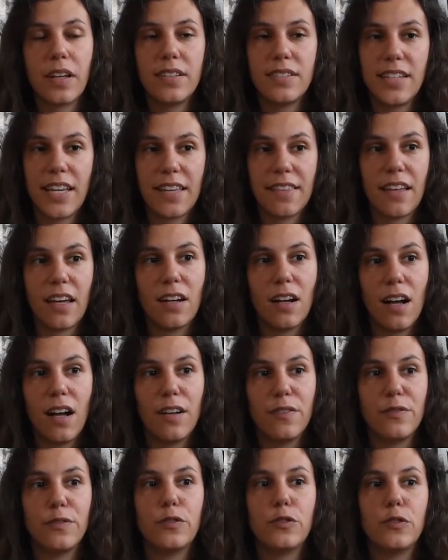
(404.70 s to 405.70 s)
take that
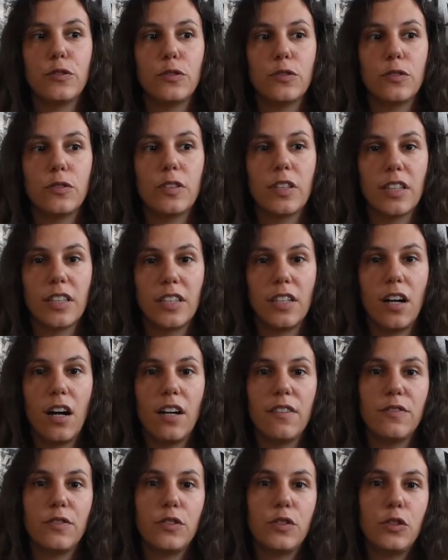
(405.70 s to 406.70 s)
off, the lid
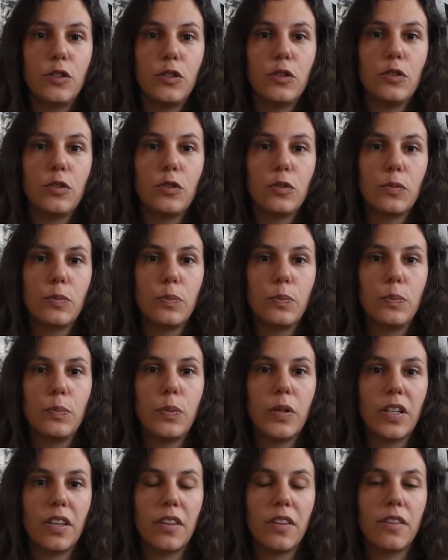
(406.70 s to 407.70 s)
off, to
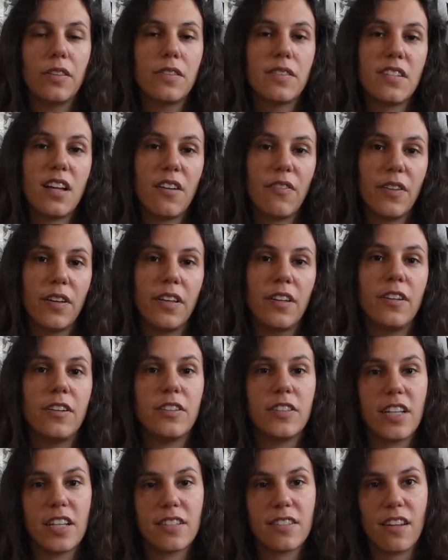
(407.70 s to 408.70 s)
put stuff in or
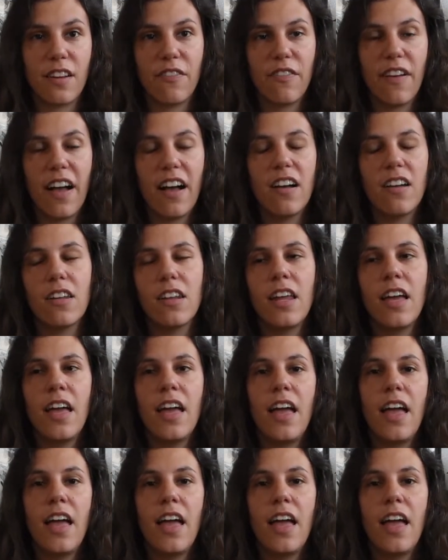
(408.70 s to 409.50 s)
take stuff out.